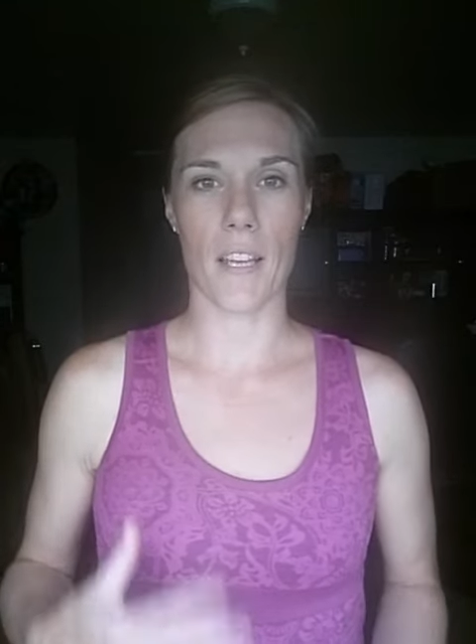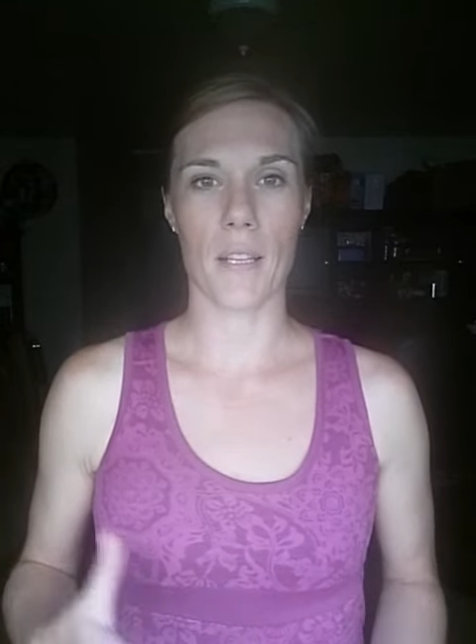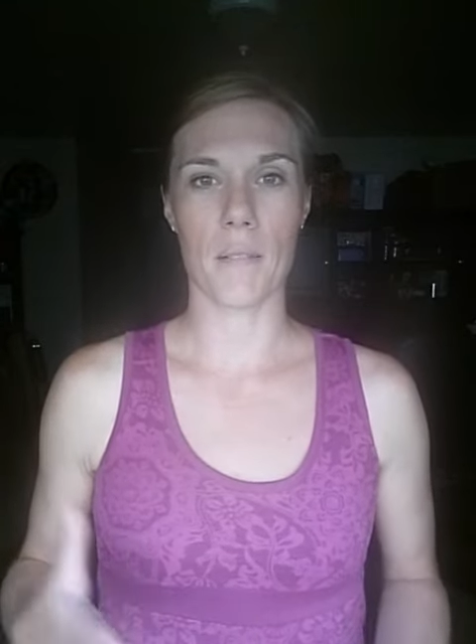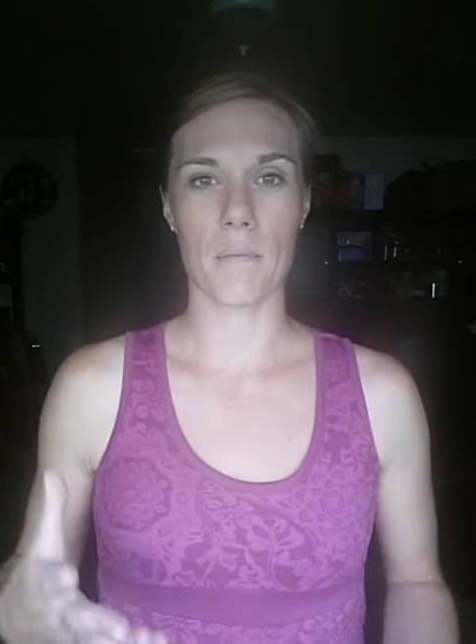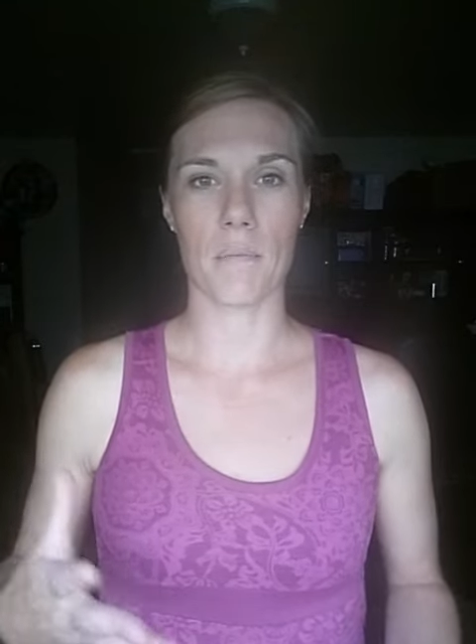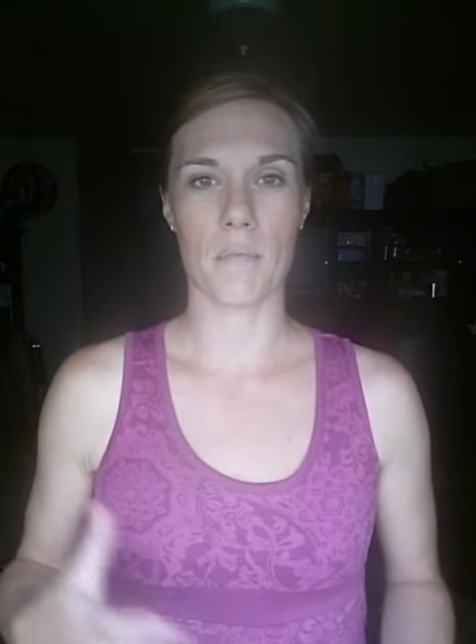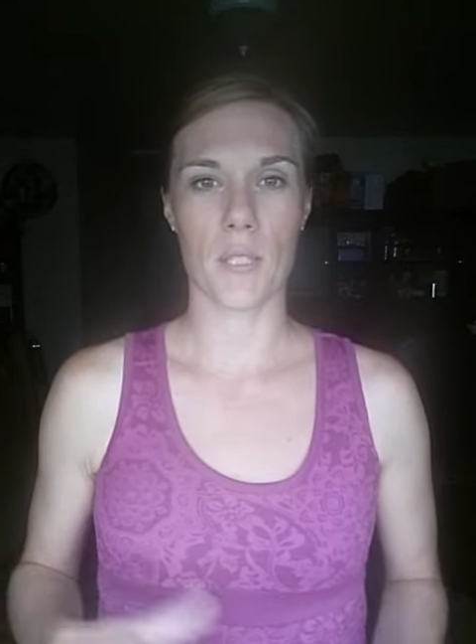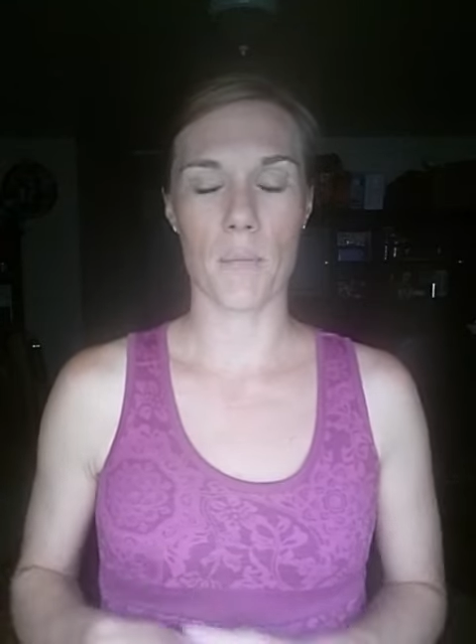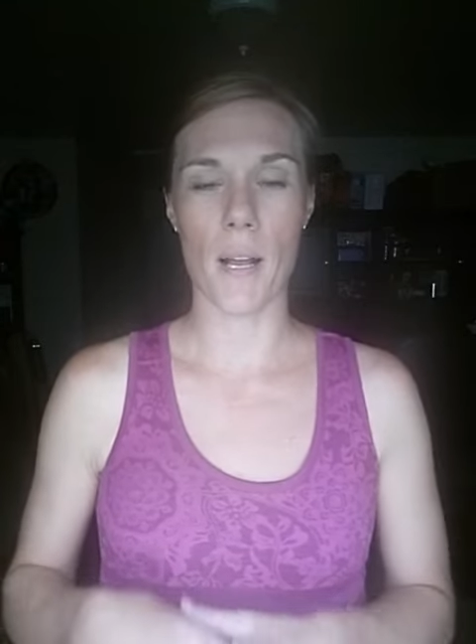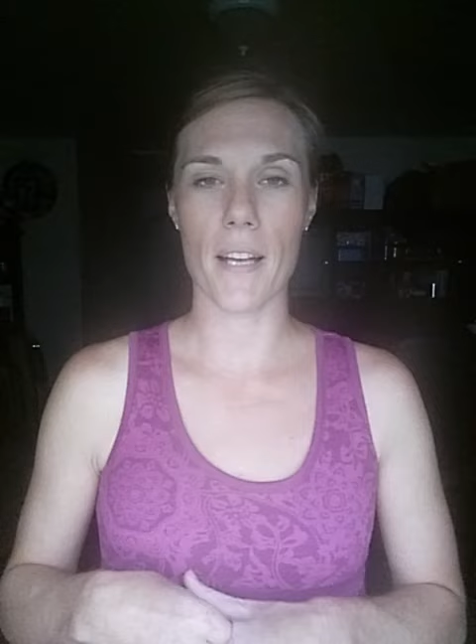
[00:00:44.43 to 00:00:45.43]
and
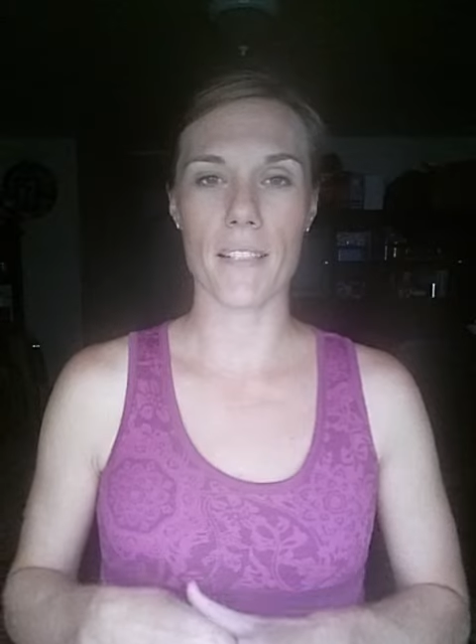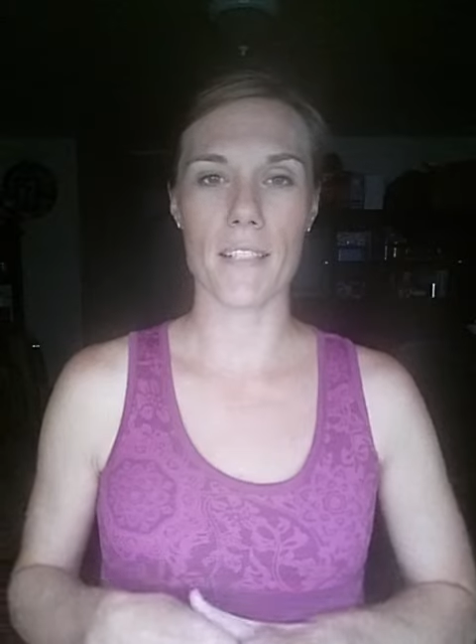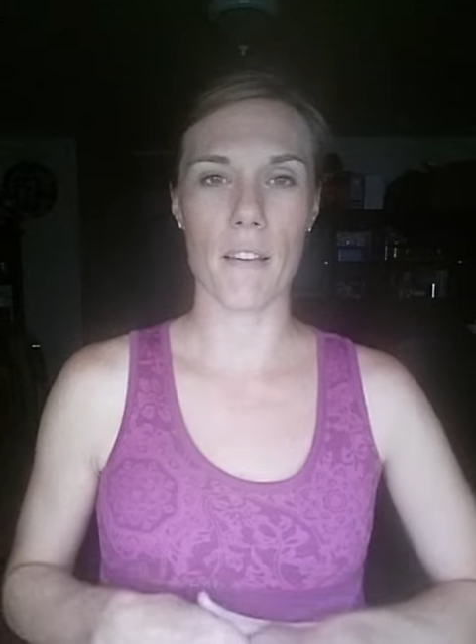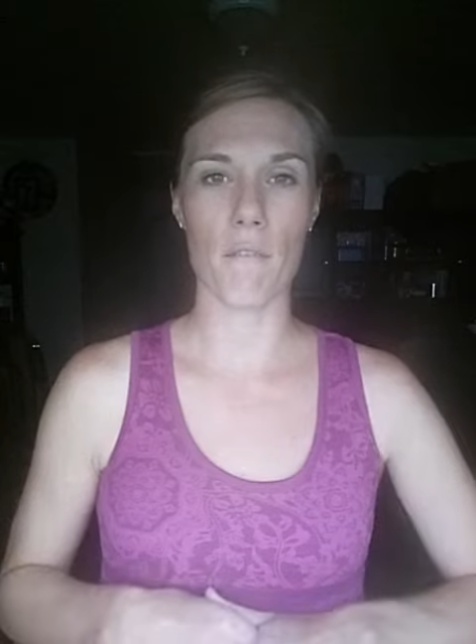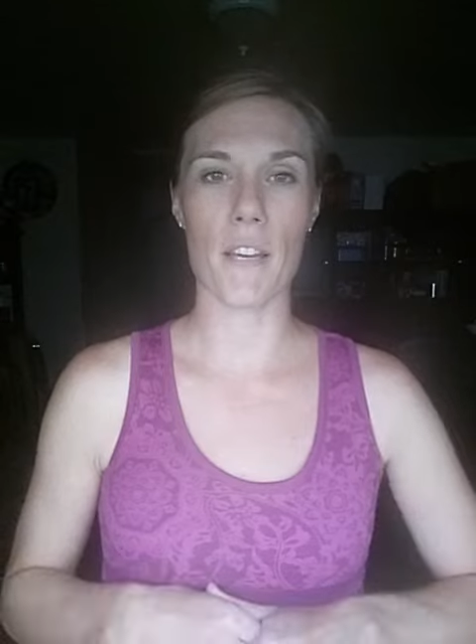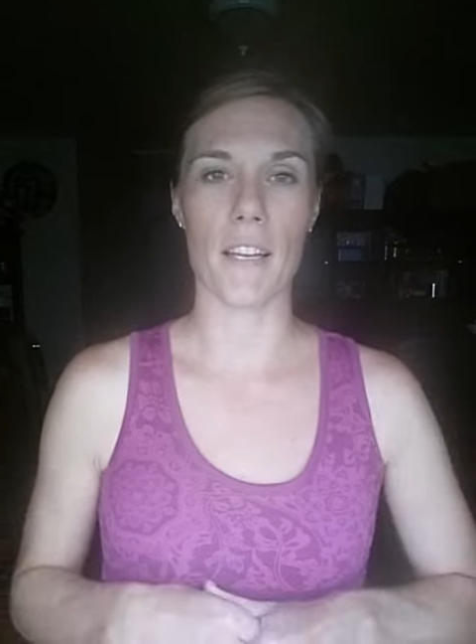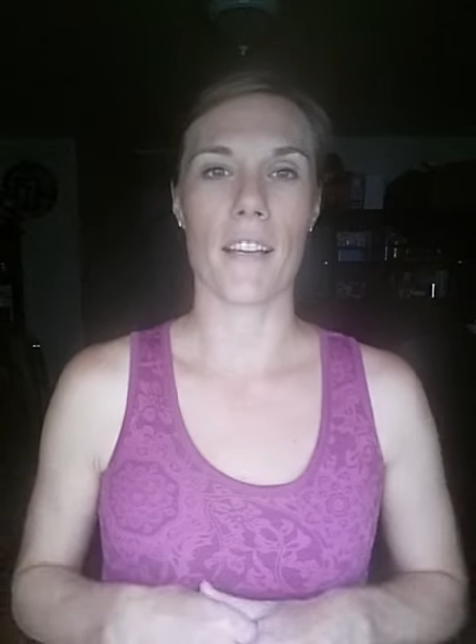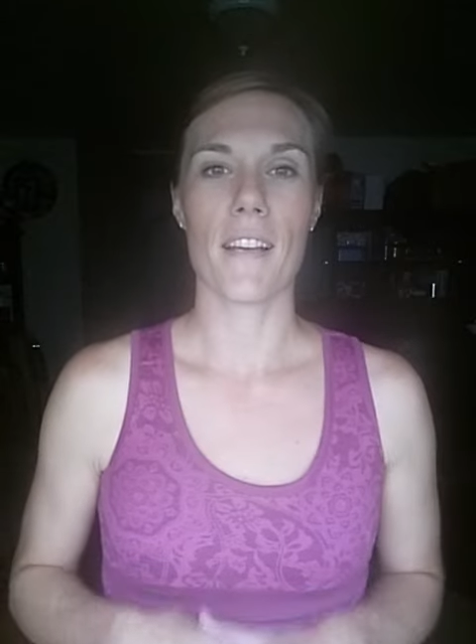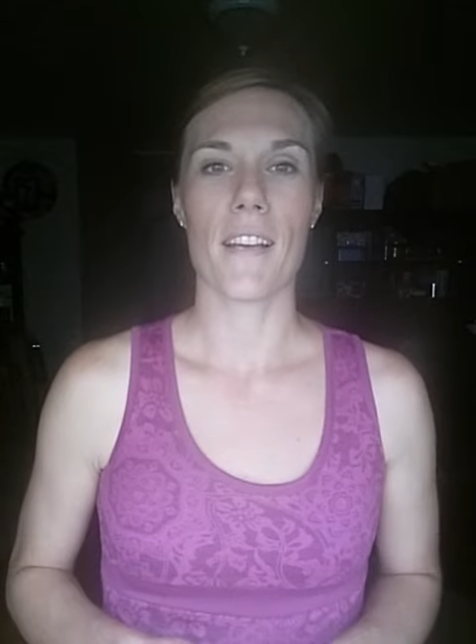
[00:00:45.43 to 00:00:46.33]
surprise, it fit.